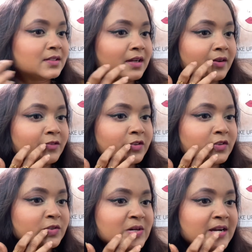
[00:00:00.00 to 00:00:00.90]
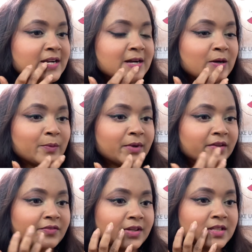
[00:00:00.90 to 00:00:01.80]
I would do on my
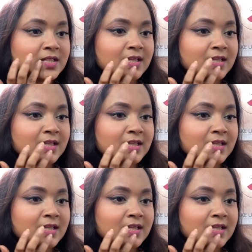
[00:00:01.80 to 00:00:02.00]
face.